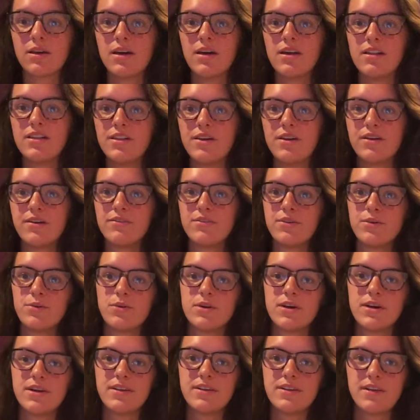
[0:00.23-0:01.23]
Hello
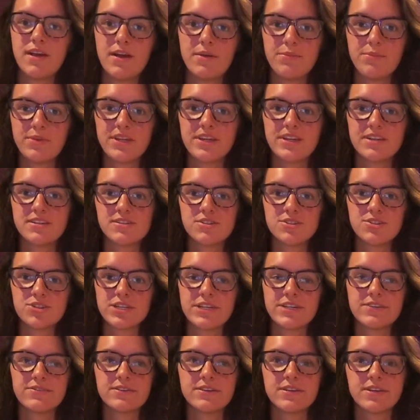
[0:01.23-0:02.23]
everyone, I'm McKenna
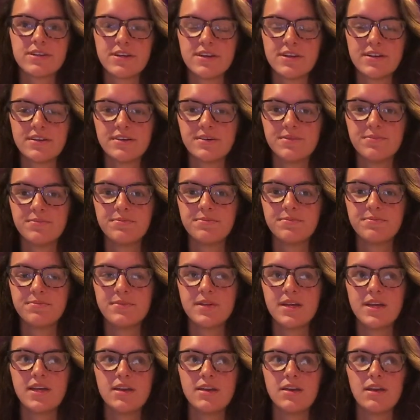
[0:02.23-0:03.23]
Traver.
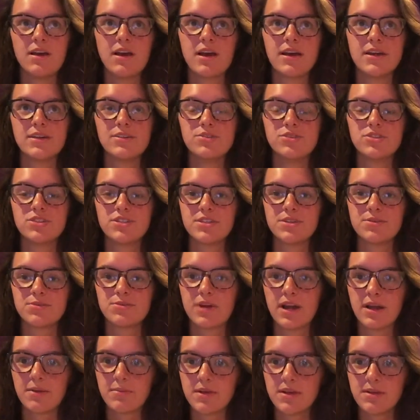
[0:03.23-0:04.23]
I usually
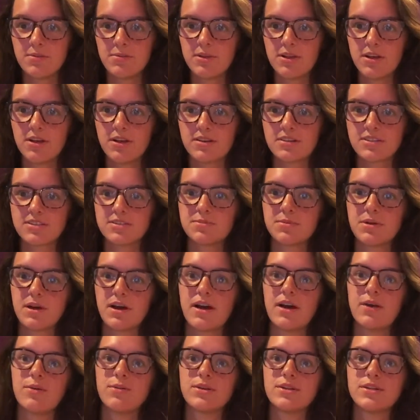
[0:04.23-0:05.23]
write my blogs,
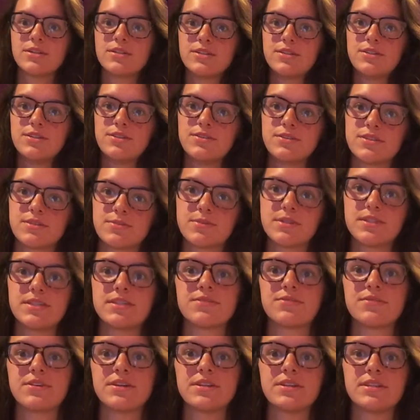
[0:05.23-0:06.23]
but I wanted to do something
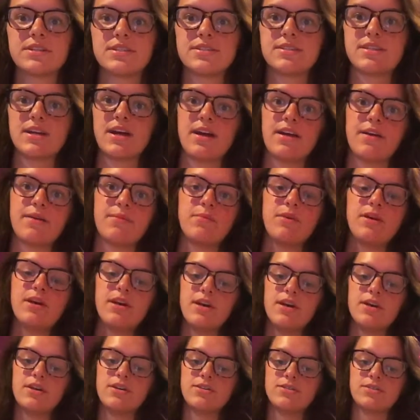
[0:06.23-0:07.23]
different this time.
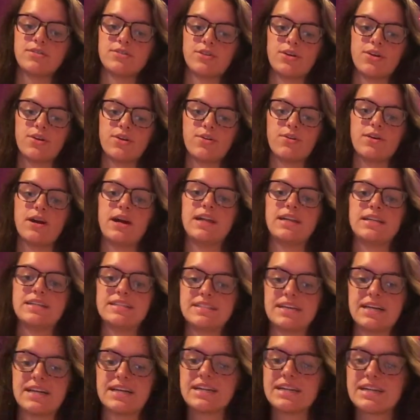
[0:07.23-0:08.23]
So I
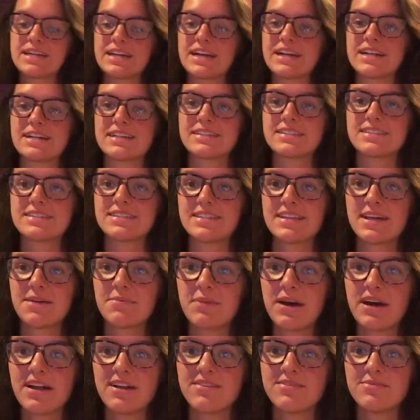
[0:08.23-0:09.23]
decided to kind of
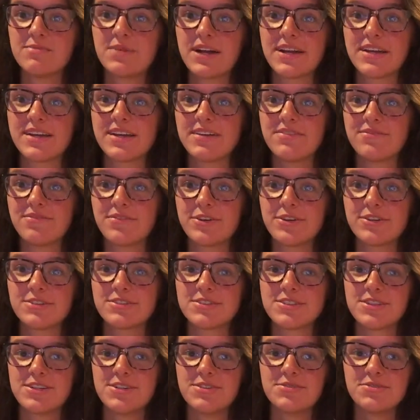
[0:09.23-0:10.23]
step out of my comfort
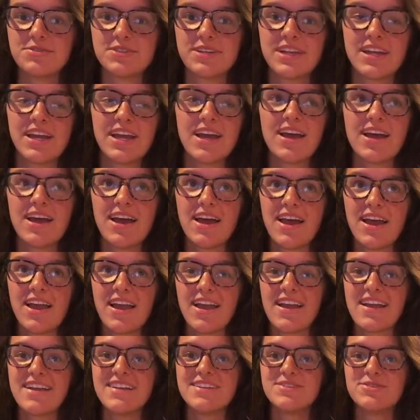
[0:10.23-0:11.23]
zone
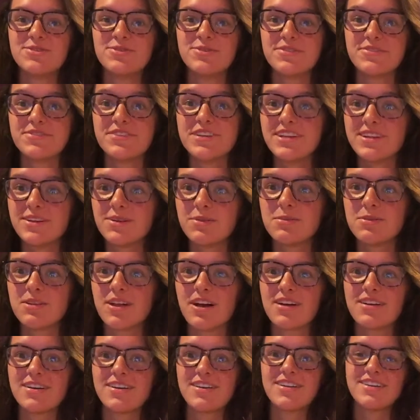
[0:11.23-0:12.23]
and do a video
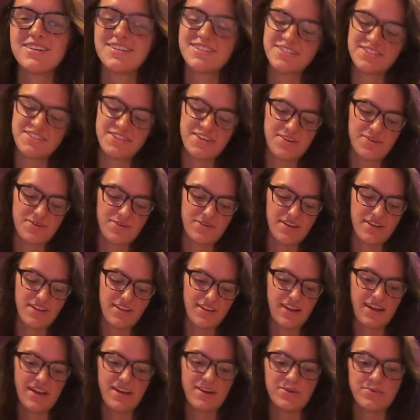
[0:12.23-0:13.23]
blog. So
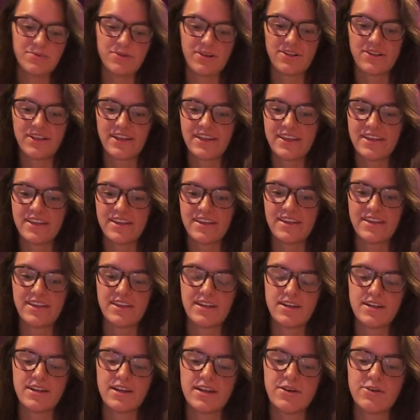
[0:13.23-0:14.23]
I hope y'all like it
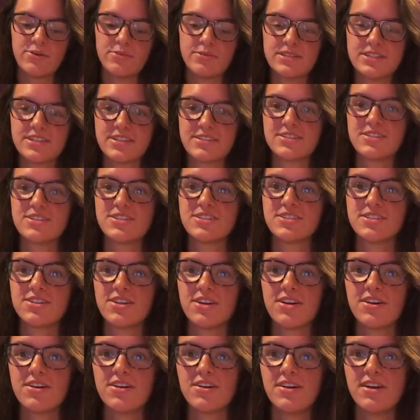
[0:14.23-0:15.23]
and I hope it touches
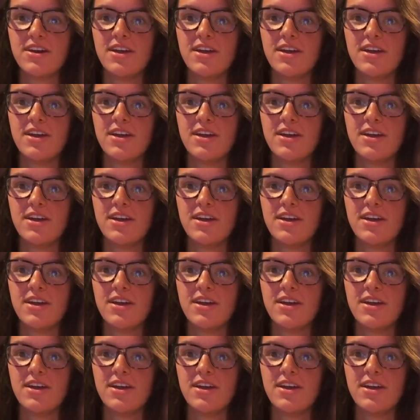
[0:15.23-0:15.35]
y'all.